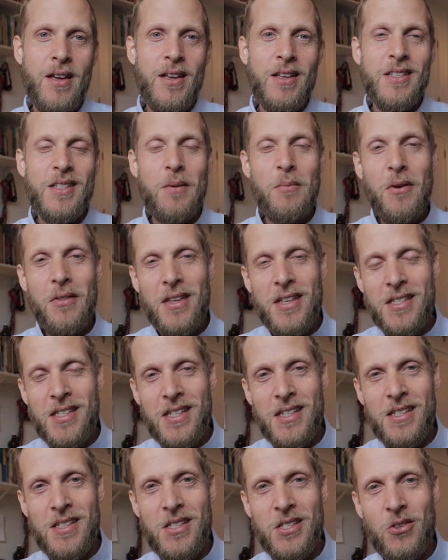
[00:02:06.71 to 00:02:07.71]
Some of this
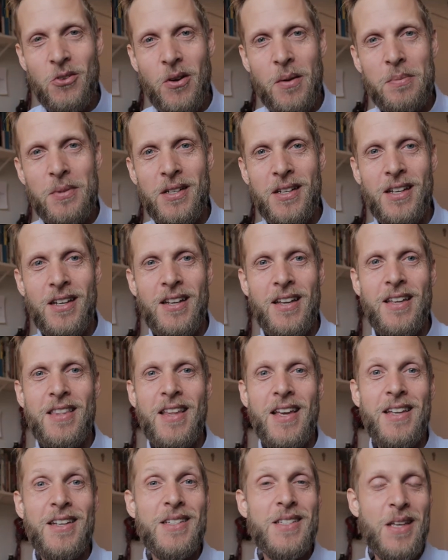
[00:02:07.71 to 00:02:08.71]
is scripted and
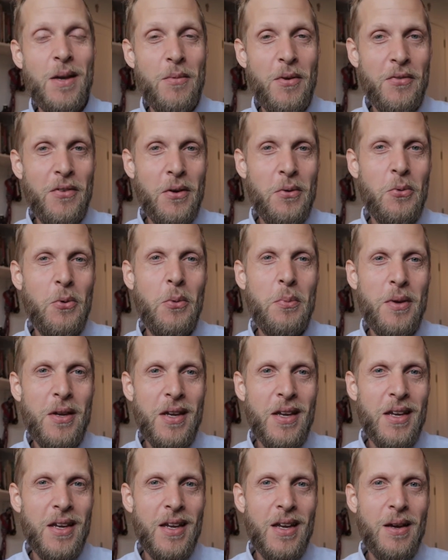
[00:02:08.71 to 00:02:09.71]
then some of it will
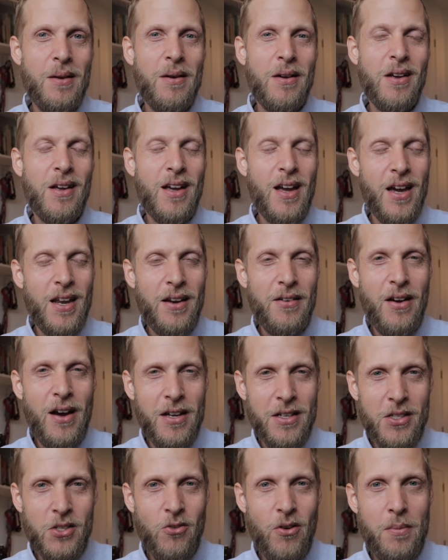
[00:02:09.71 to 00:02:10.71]
be kind of
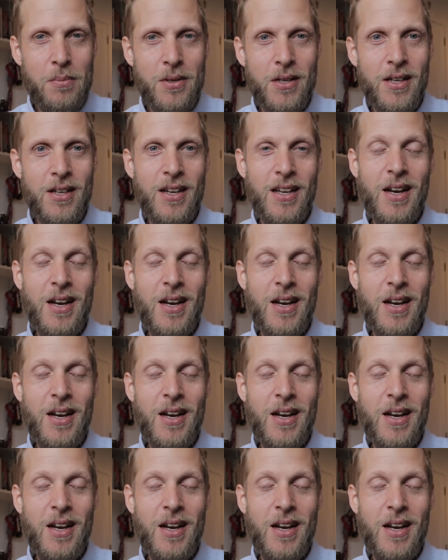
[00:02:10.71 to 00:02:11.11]
unscripted,